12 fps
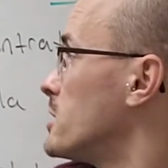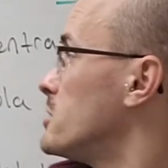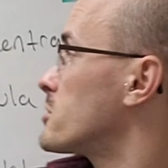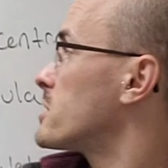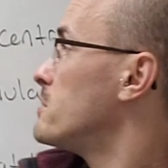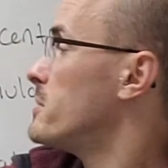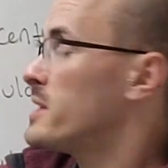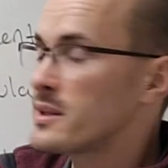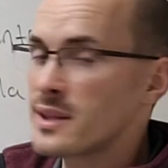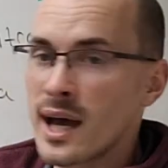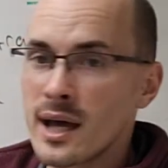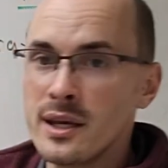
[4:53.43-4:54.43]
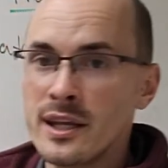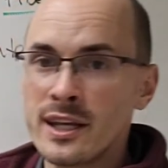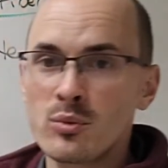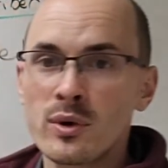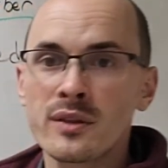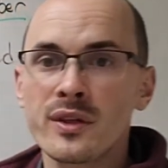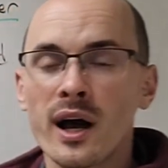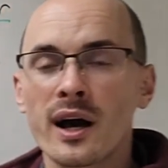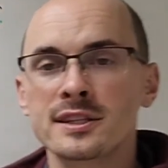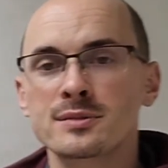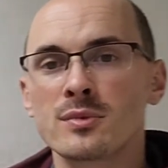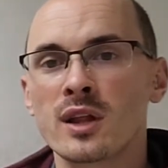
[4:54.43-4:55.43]
you can meet that need with
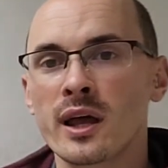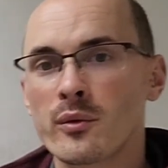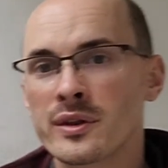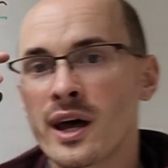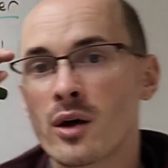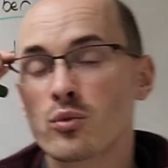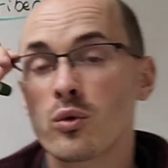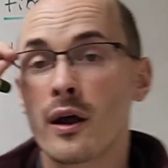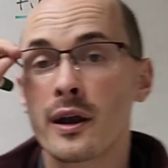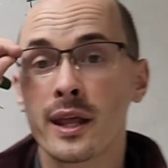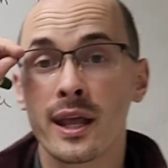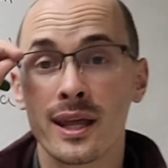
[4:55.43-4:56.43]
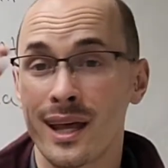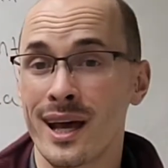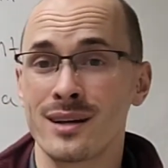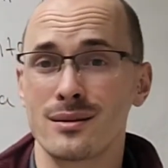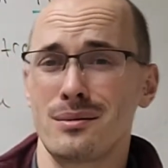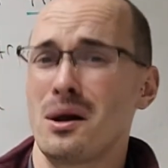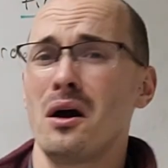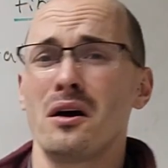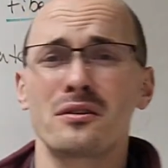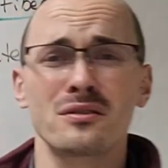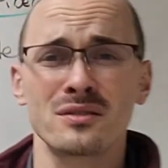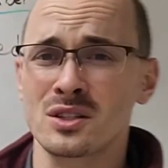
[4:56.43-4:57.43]
Osmolite without running it at
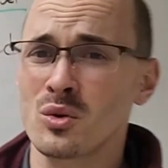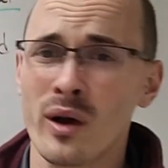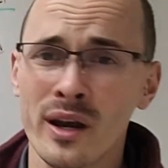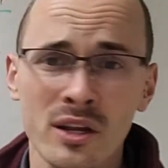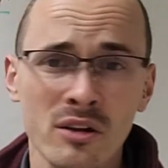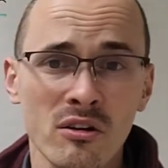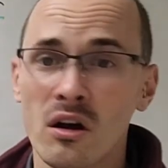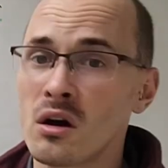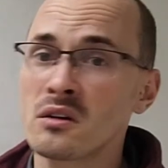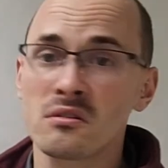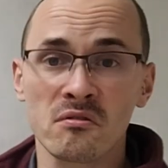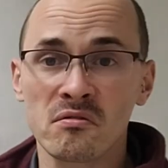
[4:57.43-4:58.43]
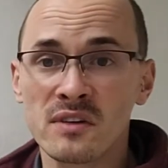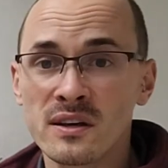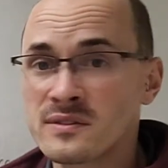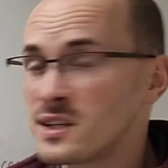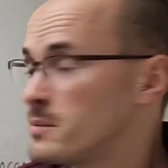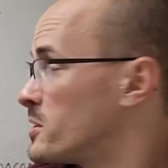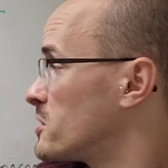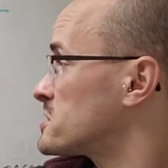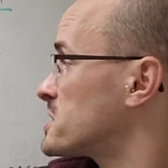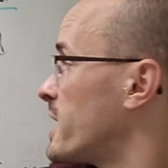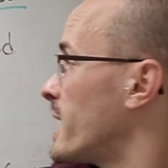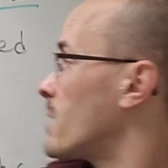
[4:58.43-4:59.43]
120 or 150 mils
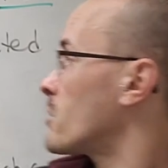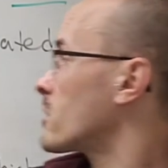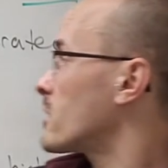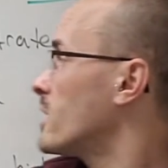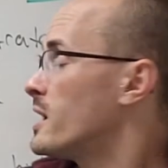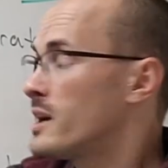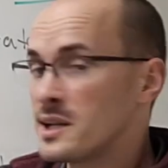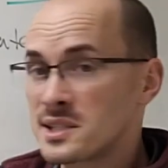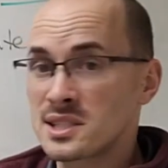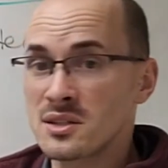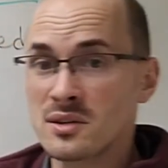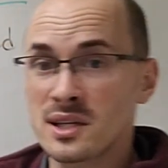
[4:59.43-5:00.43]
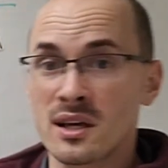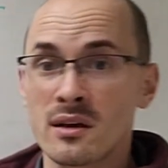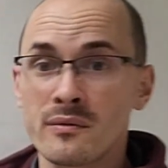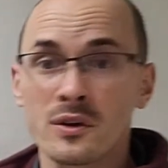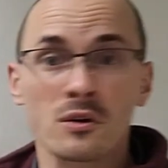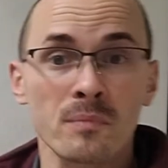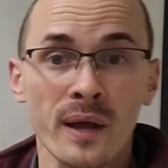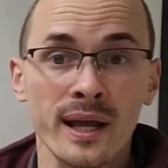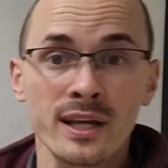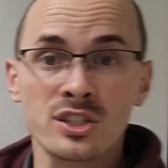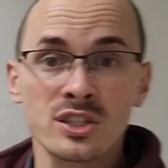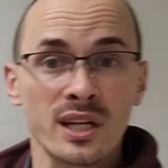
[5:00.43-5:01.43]
an hour and still give your
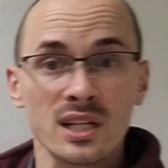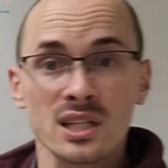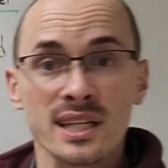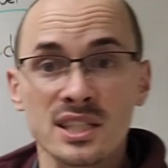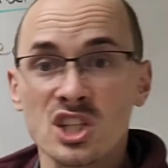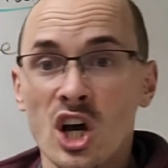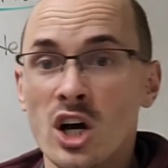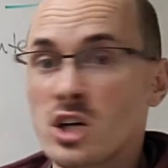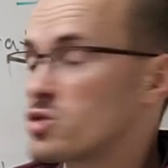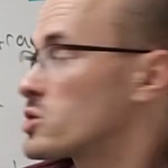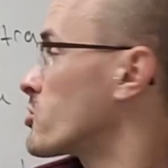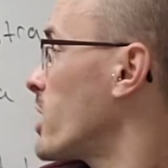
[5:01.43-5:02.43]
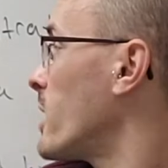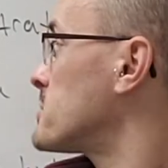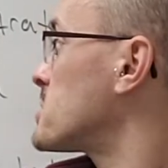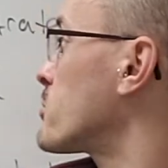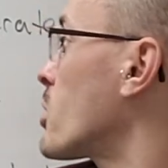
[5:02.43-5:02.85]
patient at least 100 grams of